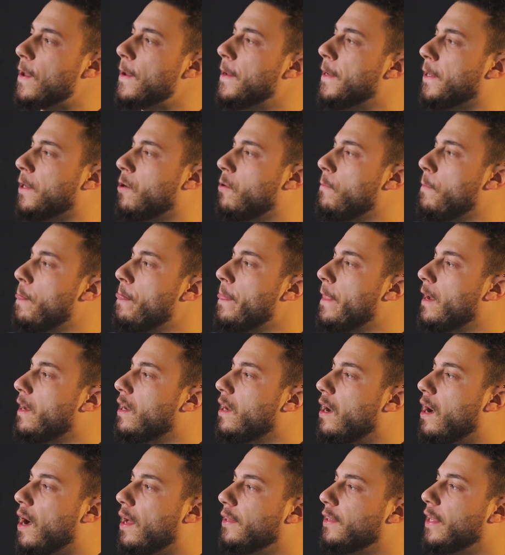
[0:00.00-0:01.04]
You know,
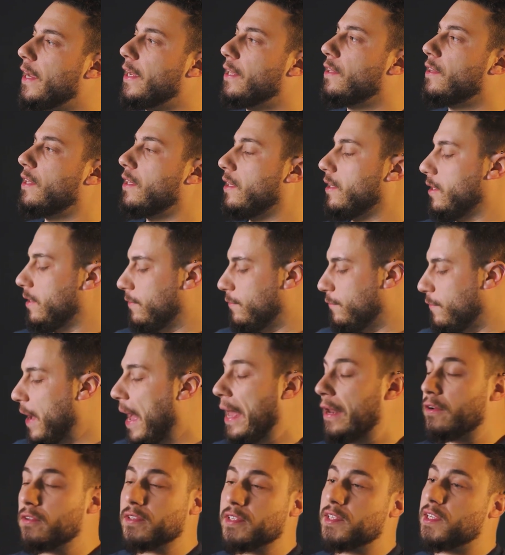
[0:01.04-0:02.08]
unlike the
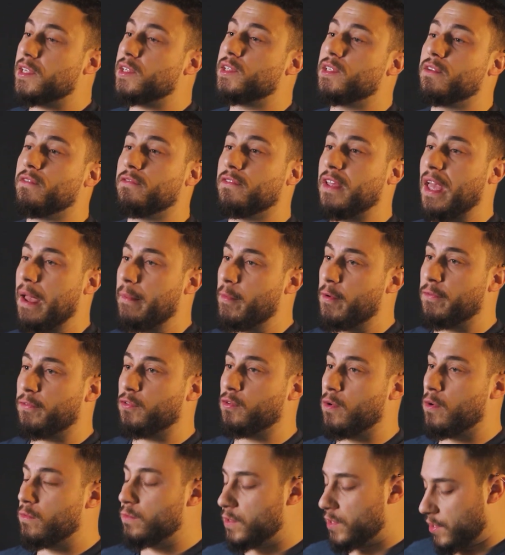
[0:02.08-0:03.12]
final season of Game of
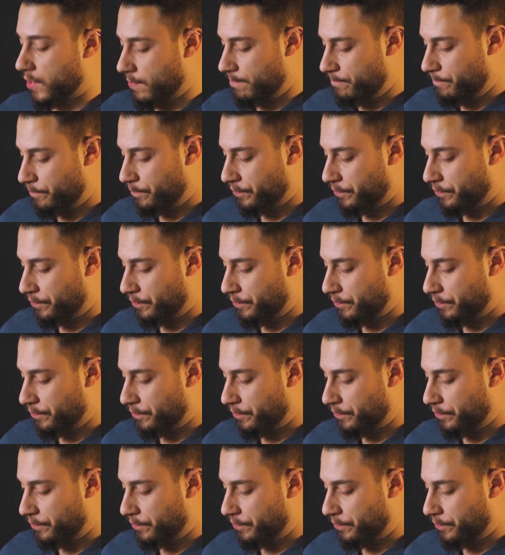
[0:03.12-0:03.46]
Thrones,